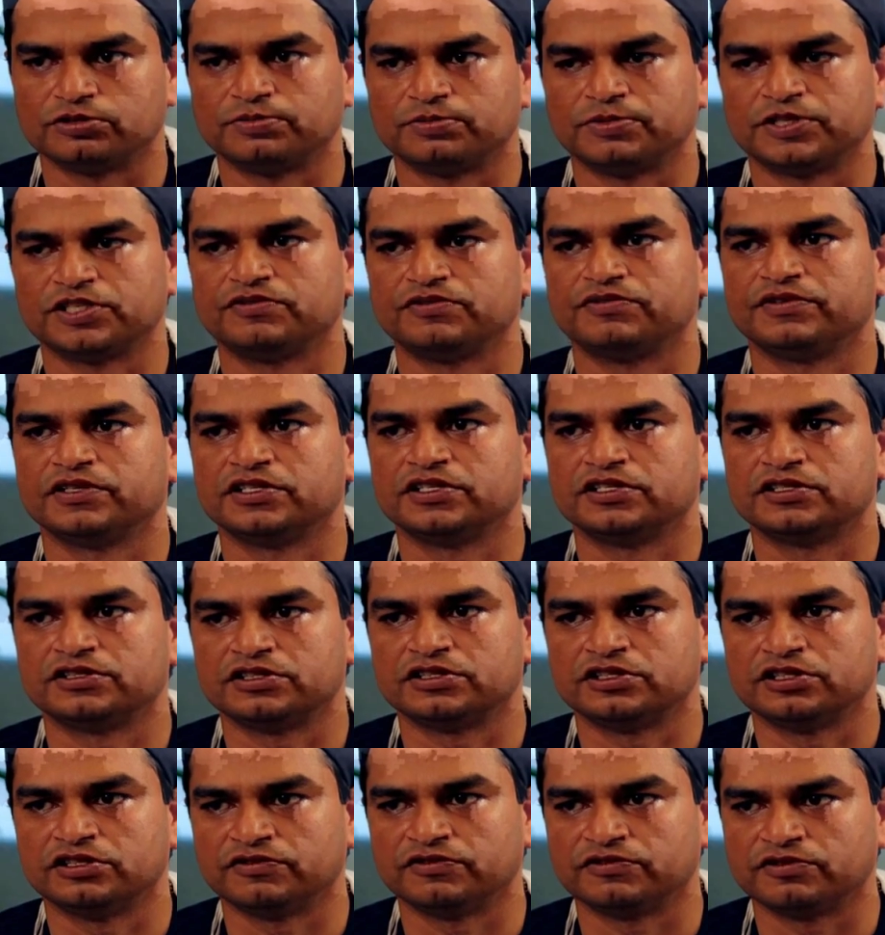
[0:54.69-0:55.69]
specific
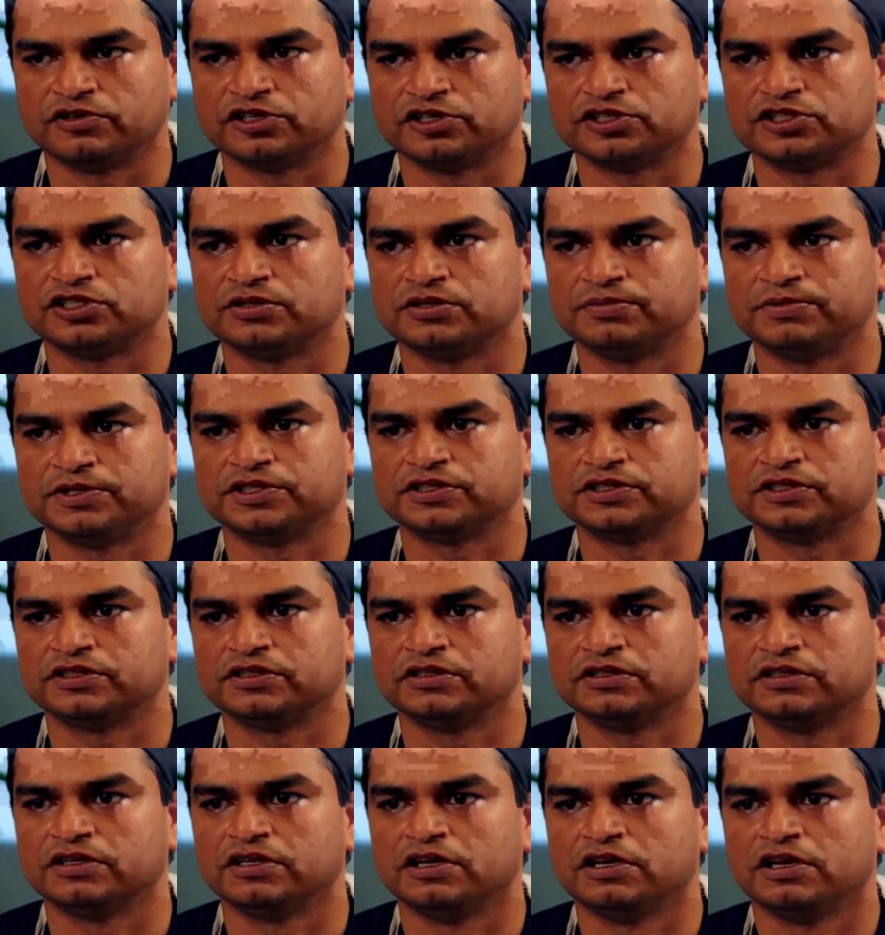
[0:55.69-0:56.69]
history of
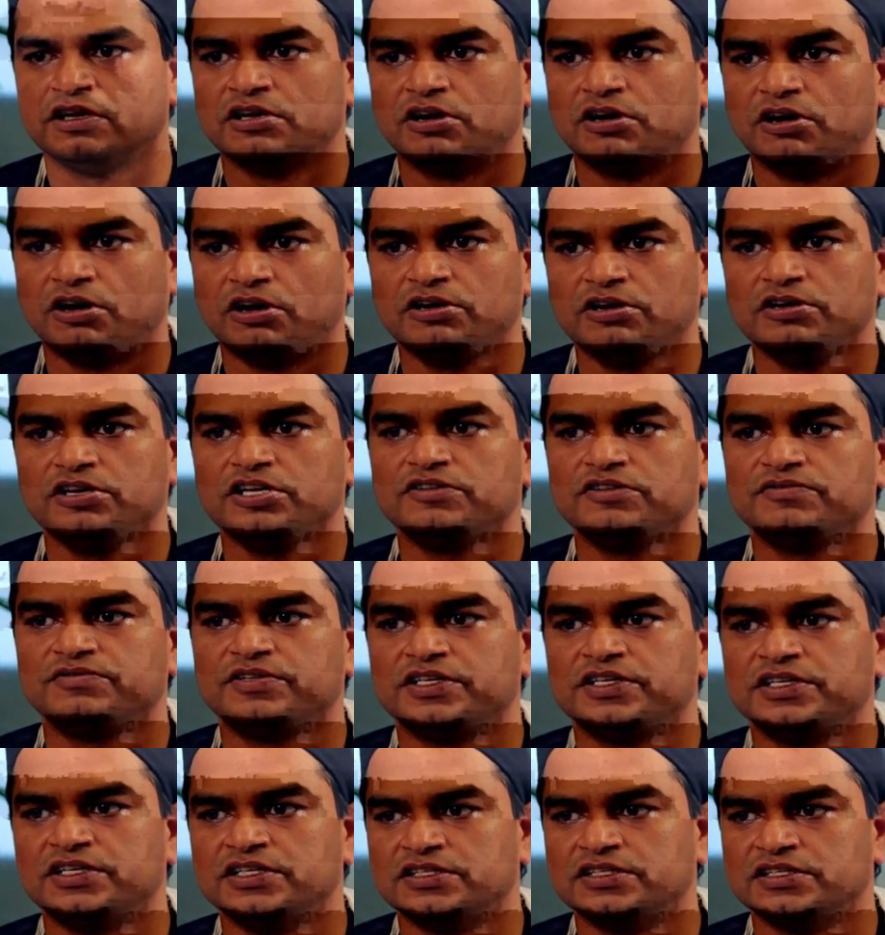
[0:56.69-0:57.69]
constipation, or
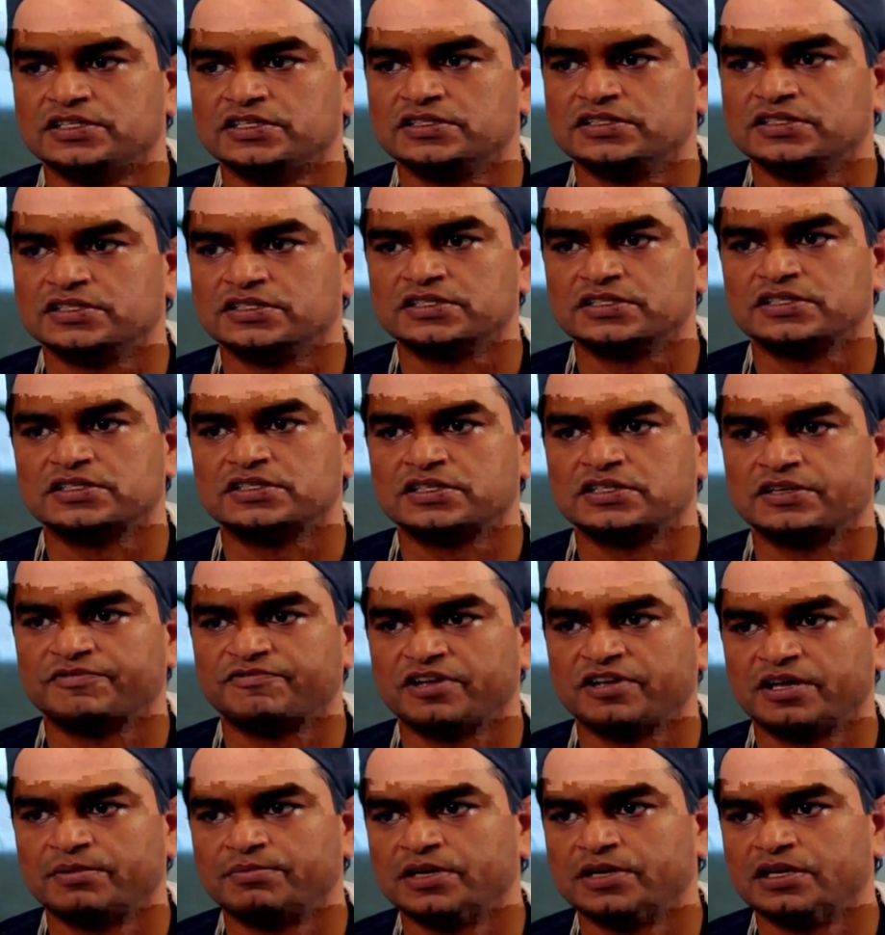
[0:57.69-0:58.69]
if the disease is in
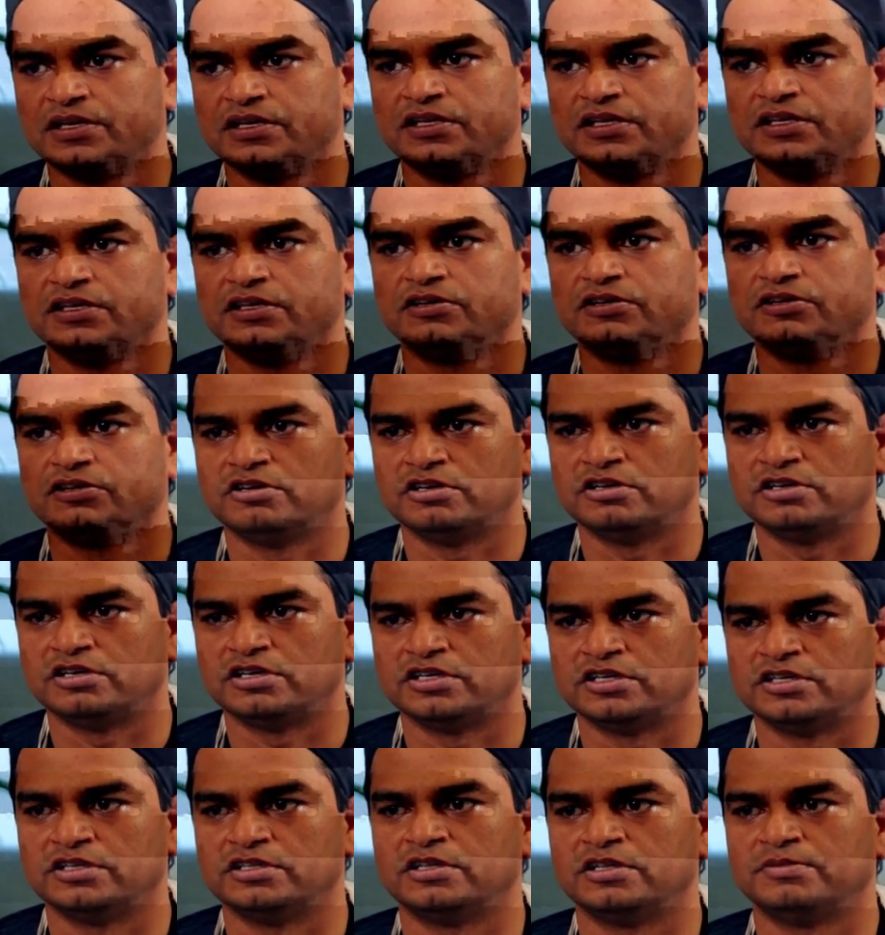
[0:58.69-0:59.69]
the family,
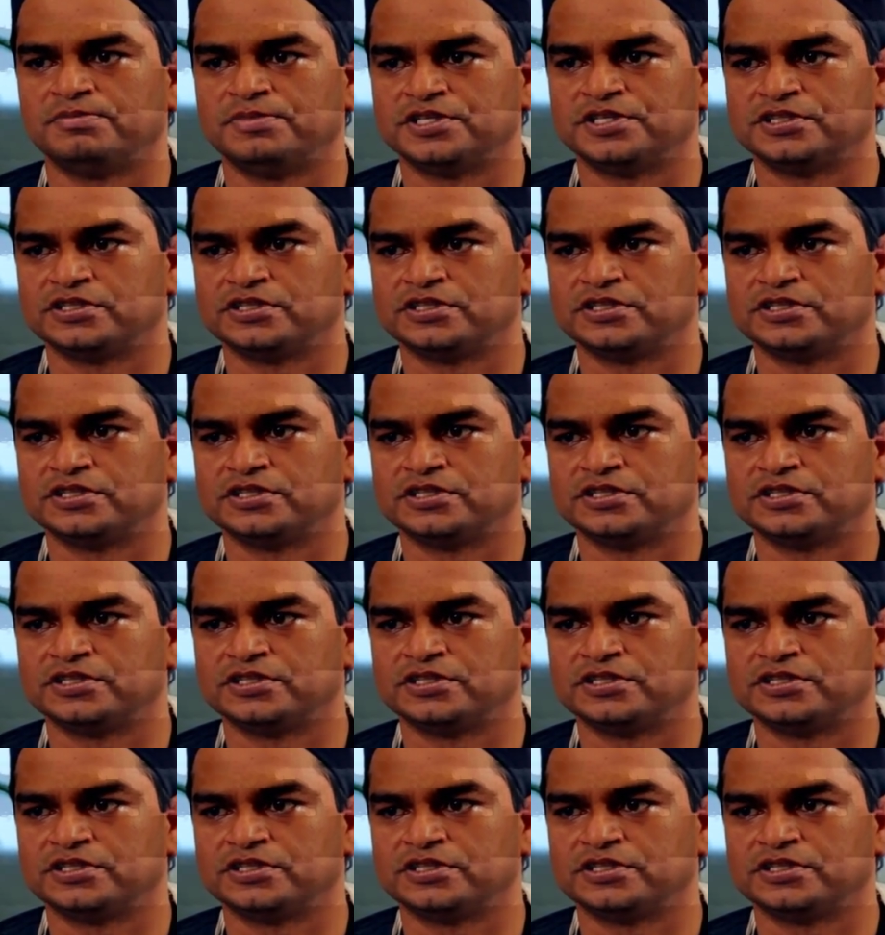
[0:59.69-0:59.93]
or the